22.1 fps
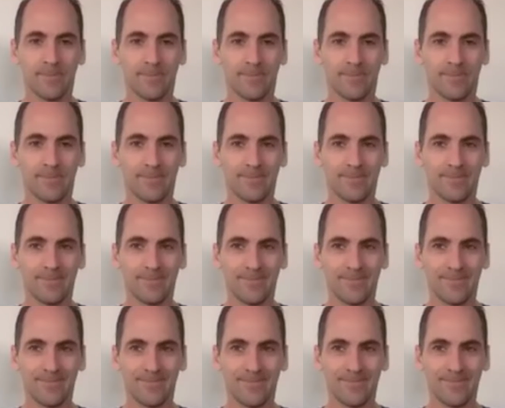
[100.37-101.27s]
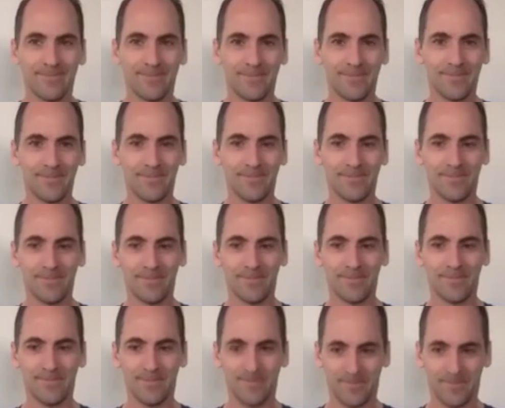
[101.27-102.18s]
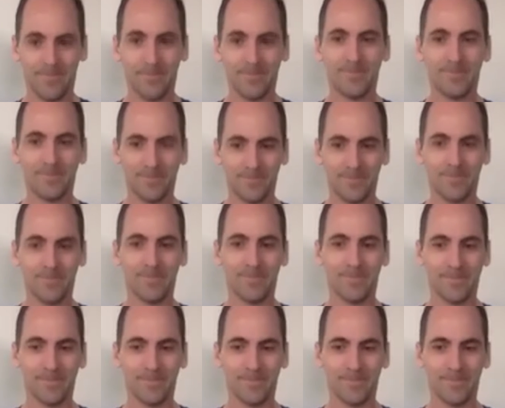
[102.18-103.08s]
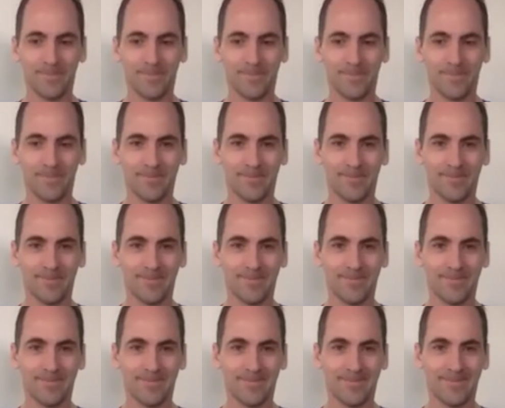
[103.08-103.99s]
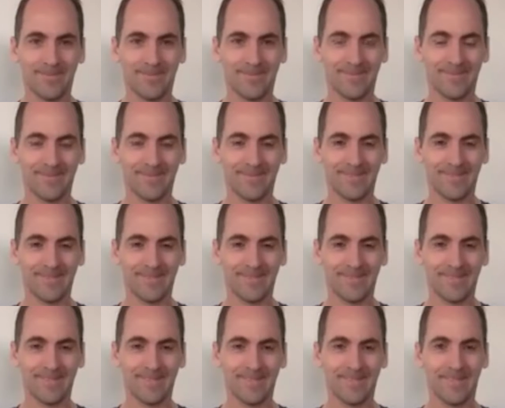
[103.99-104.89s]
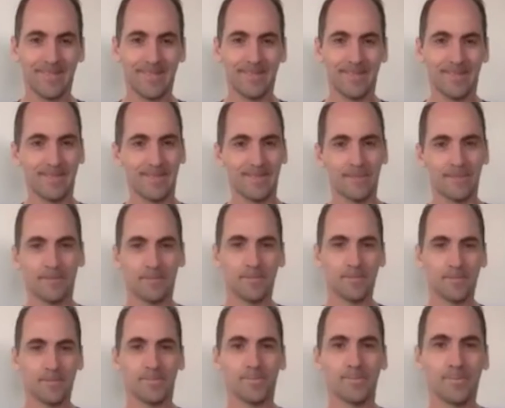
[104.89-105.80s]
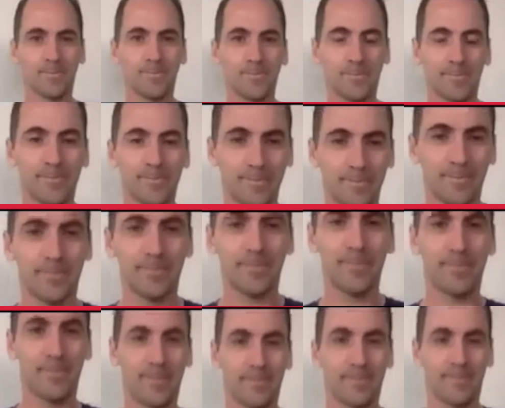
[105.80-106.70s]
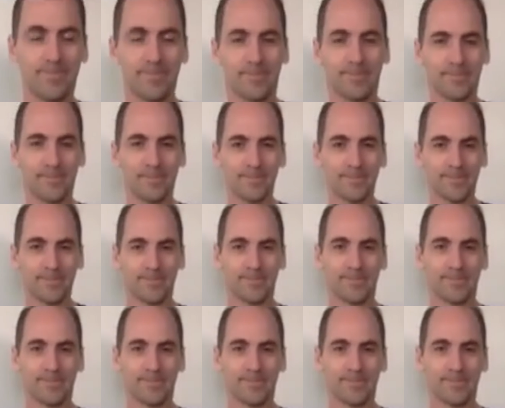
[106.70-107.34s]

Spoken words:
No words are spoken by the person on screen.